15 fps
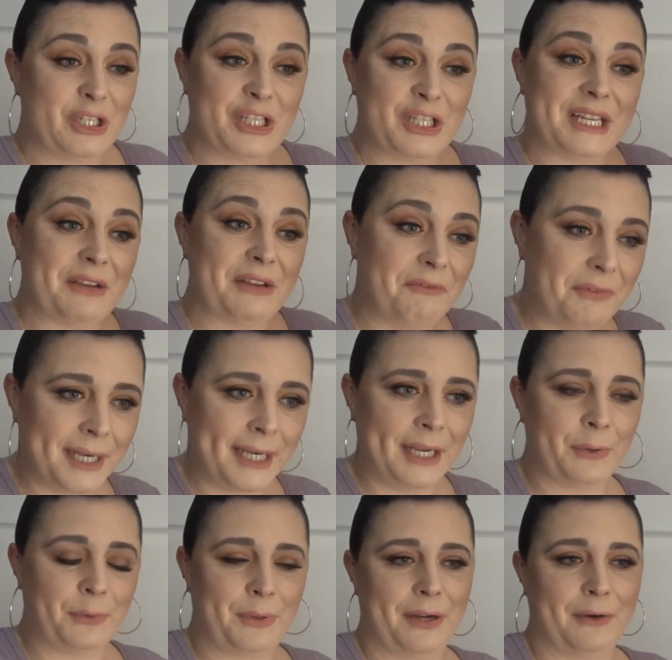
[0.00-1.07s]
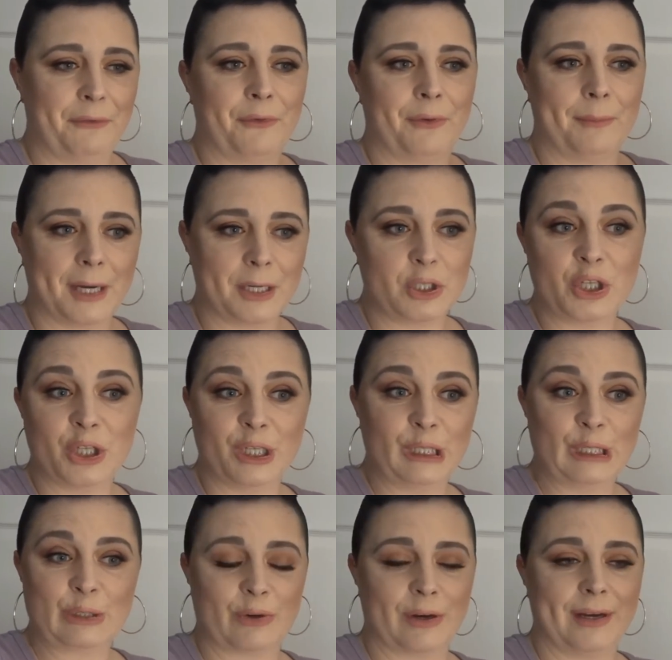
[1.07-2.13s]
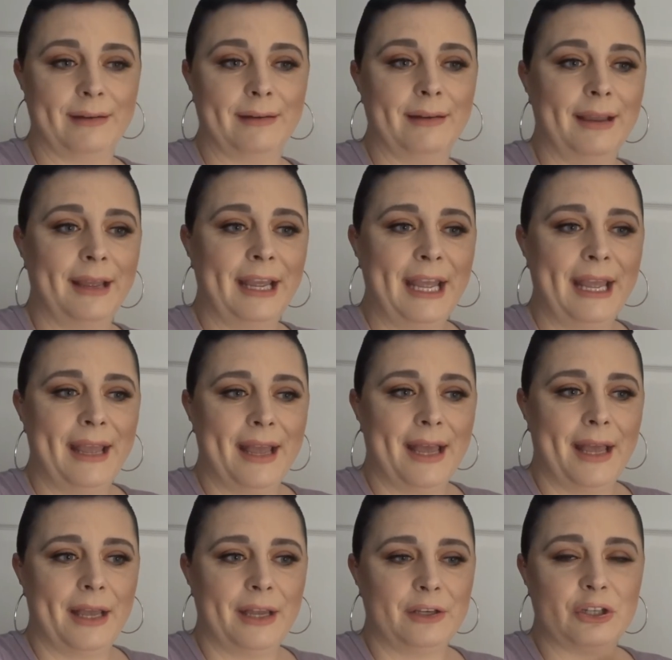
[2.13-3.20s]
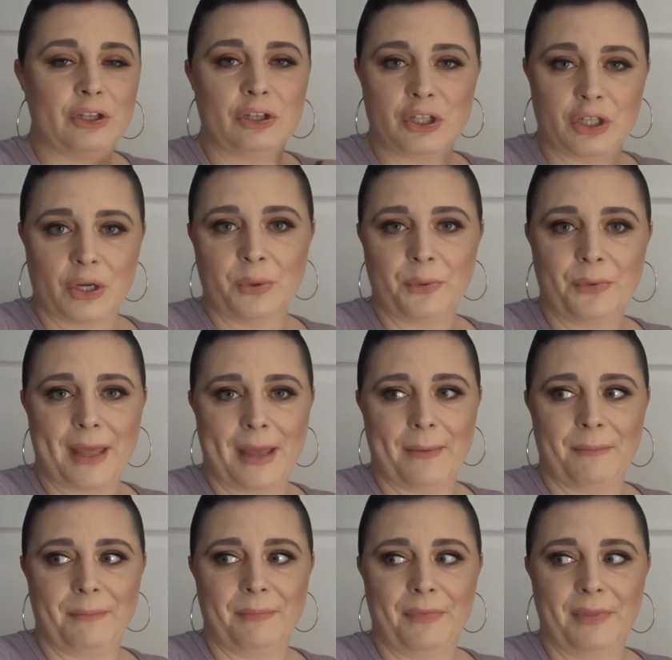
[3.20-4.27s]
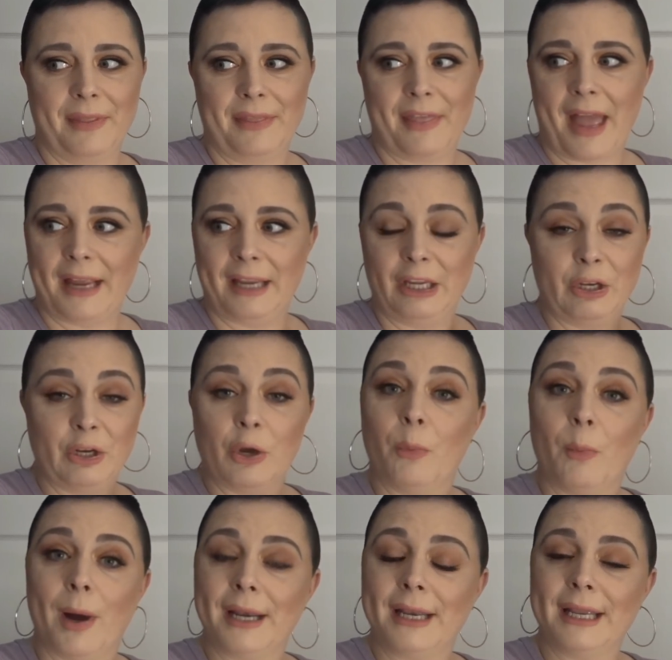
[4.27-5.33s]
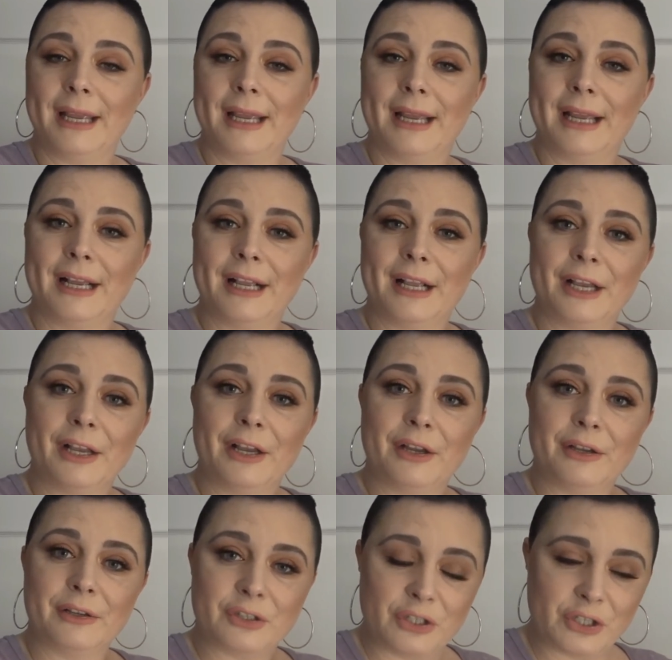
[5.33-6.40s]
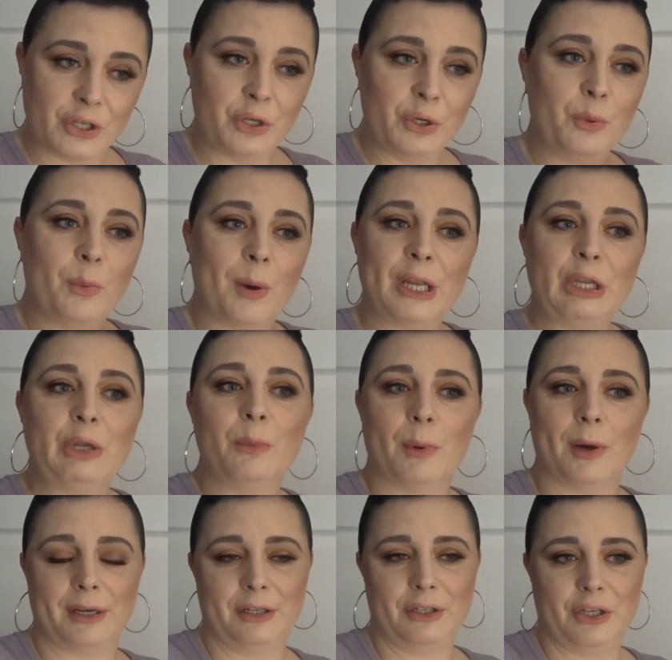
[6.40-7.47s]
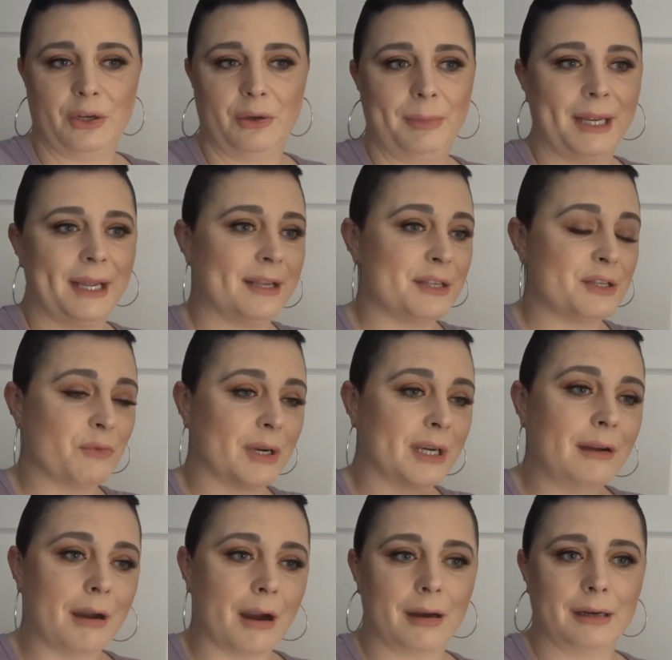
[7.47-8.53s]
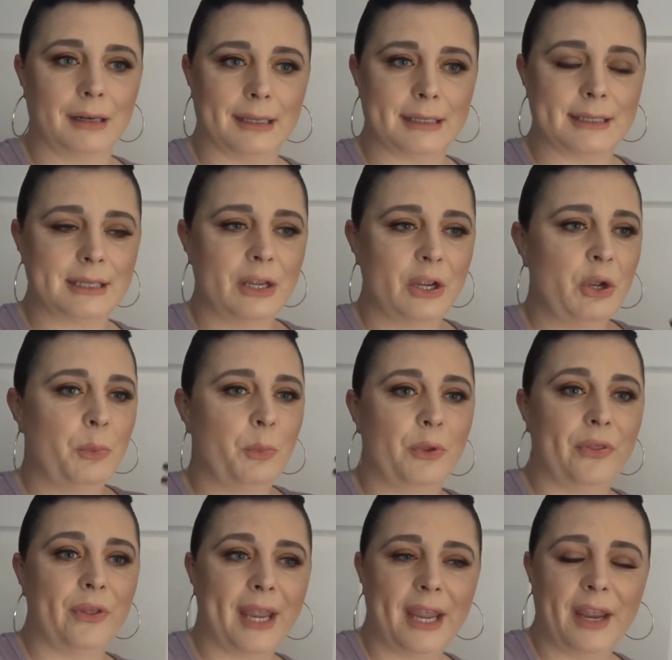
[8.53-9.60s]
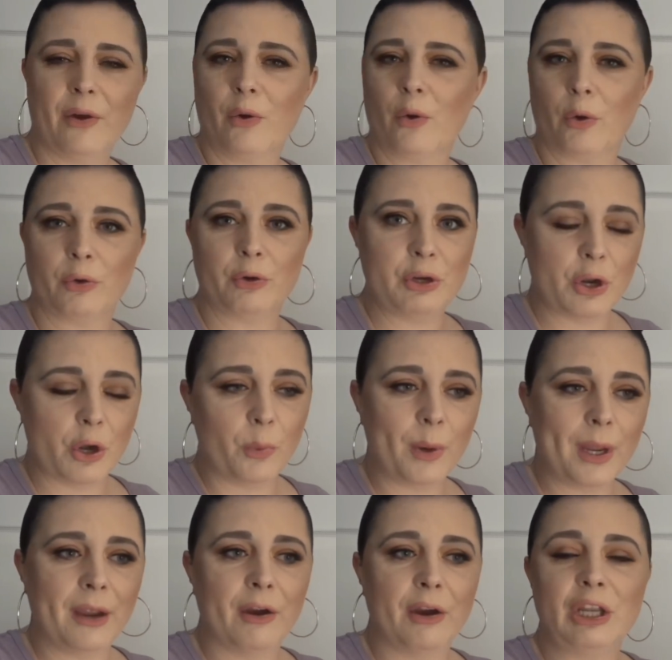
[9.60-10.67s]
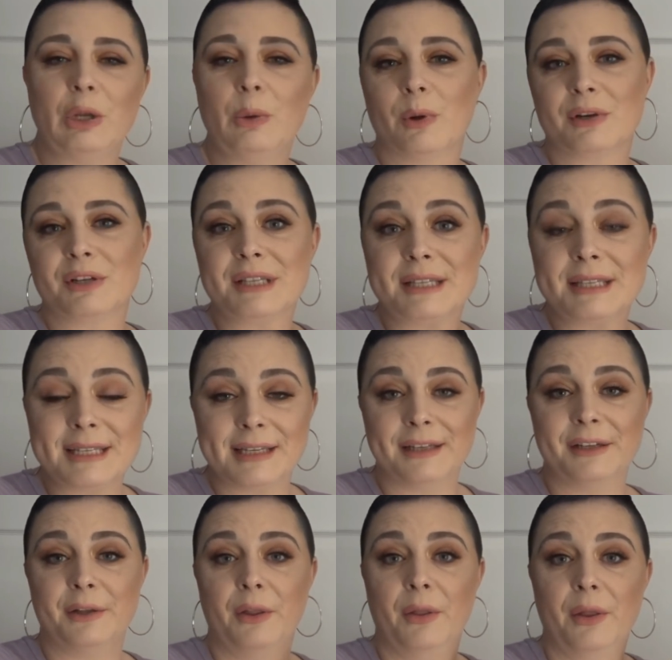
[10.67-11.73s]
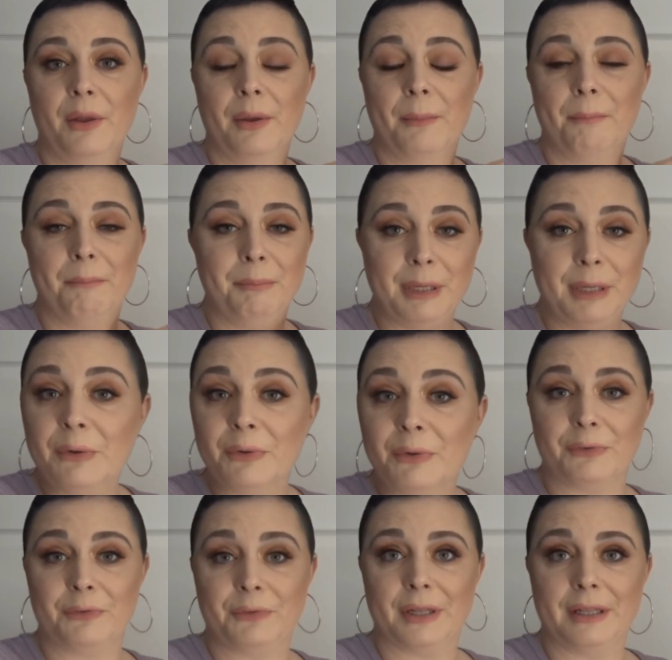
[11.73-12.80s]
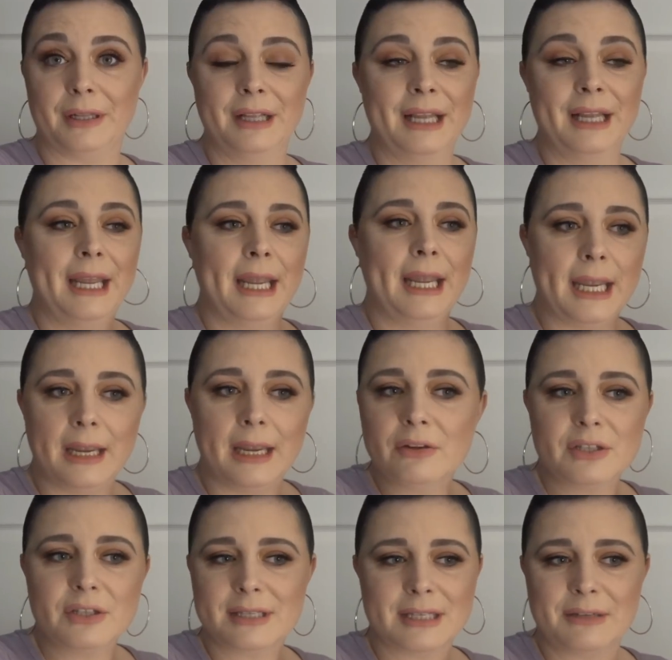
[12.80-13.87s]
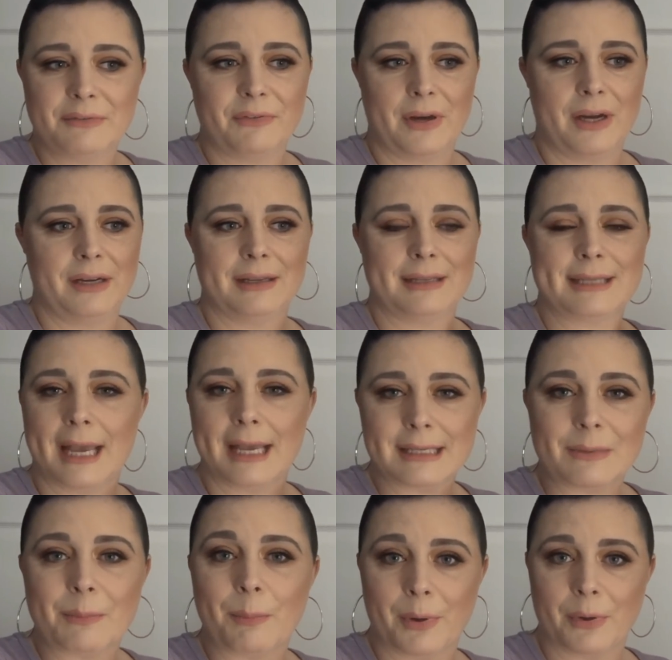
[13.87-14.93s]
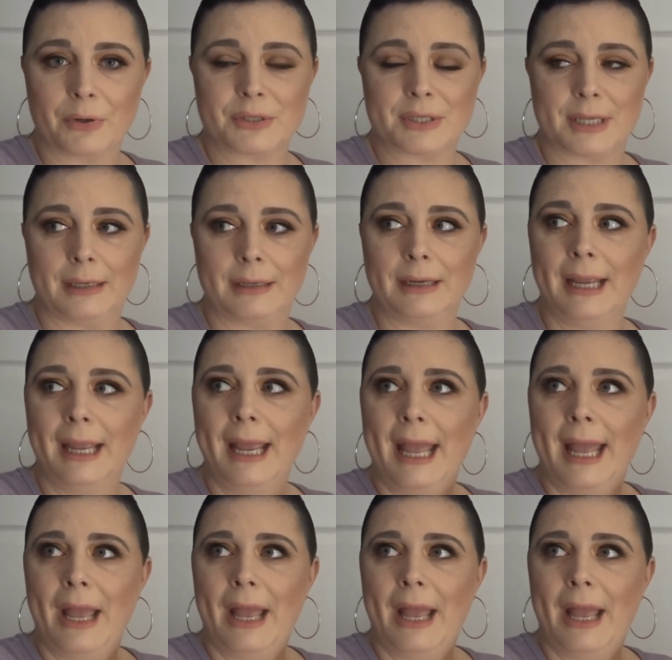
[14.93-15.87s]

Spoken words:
just a video there for my children to show them that, you know what, do what you want to do, because regardless, with hair or no hair, you are still beautiful. Hair doesn't define us as a person.